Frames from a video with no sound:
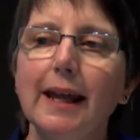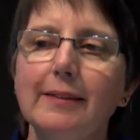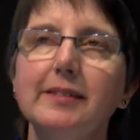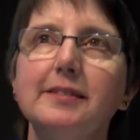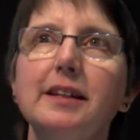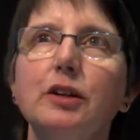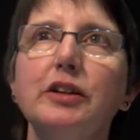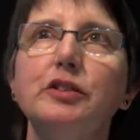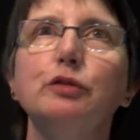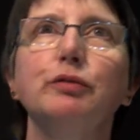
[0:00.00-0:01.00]
This
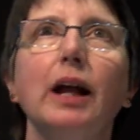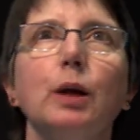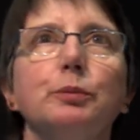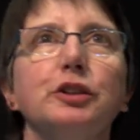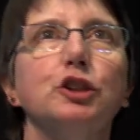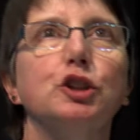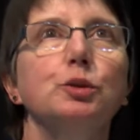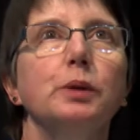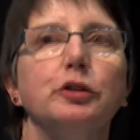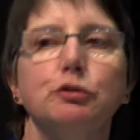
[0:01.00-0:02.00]
series developed and
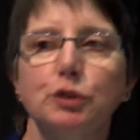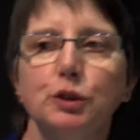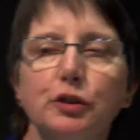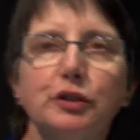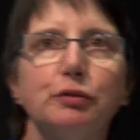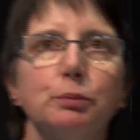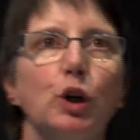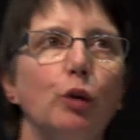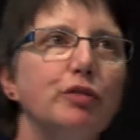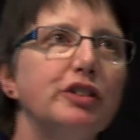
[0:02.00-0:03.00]
grew its roots from
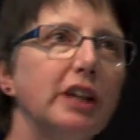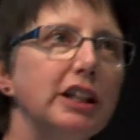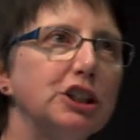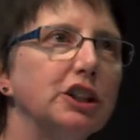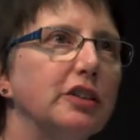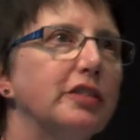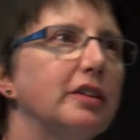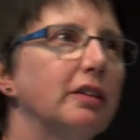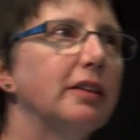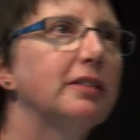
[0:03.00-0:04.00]
conversations
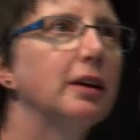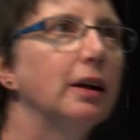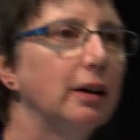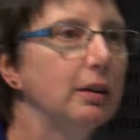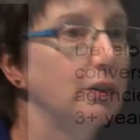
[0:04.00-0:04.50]
that I think,